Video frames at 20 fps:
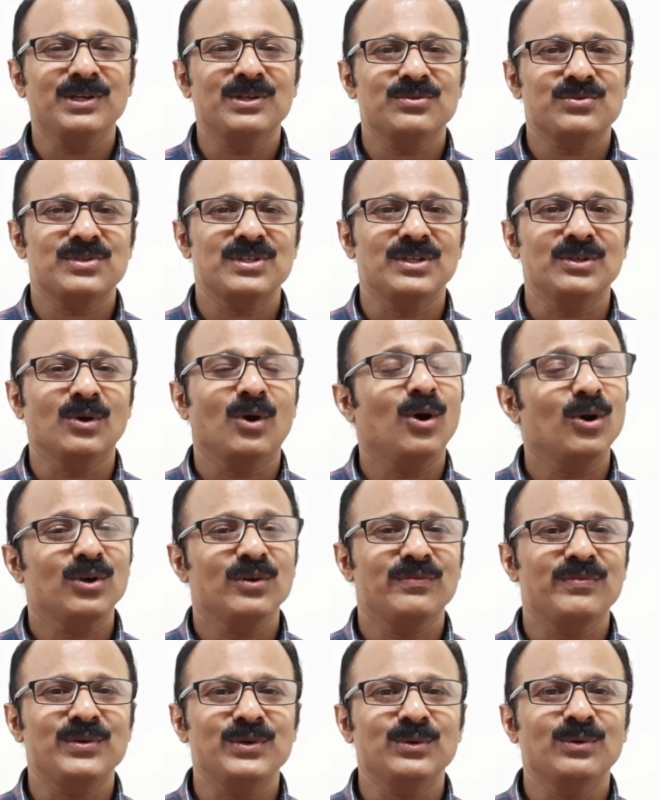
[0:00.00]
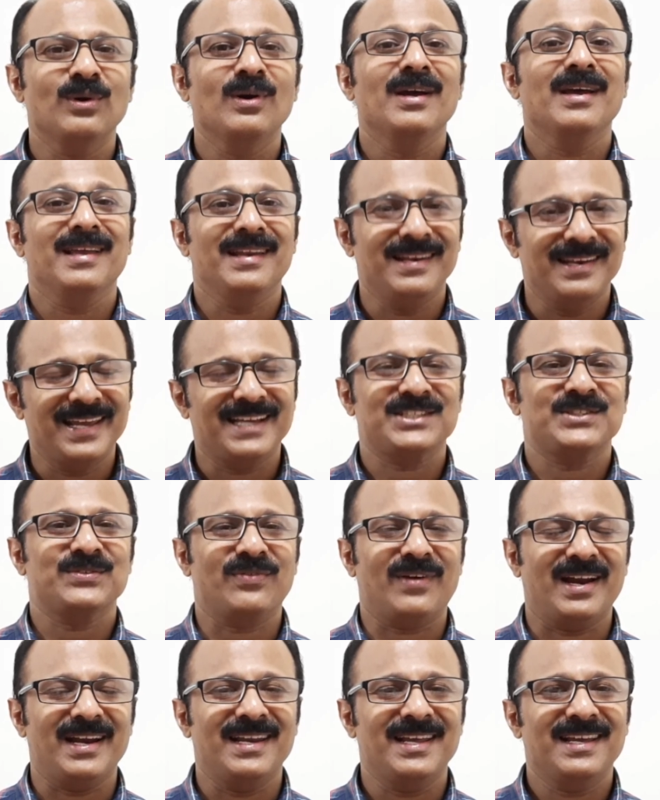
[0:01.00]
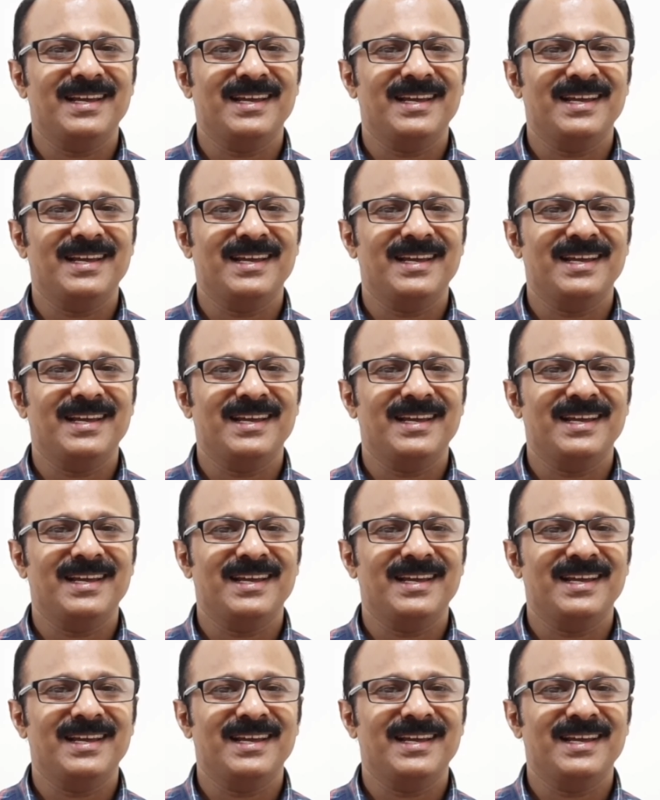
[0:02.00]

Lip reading: to see all of you next Friday.